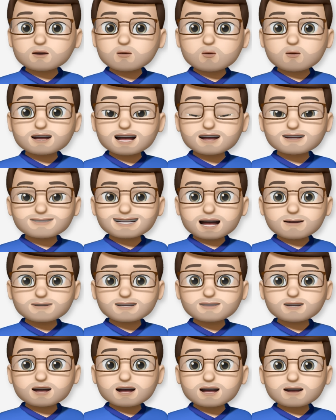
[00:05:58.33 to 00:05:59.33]
all the other apps
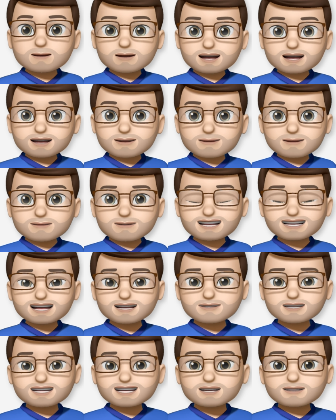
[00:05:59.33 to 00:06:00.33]
I've got open.
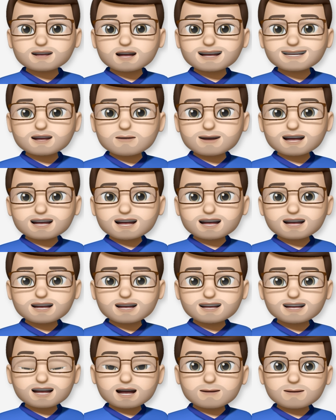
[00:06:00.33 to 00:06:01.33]
Several Safari
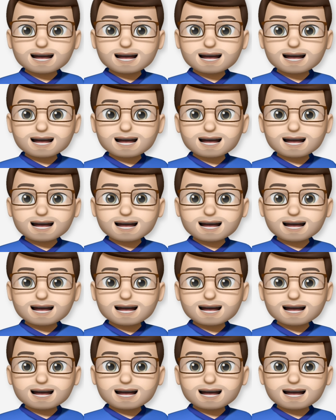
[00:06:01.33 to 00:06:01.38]
windows, a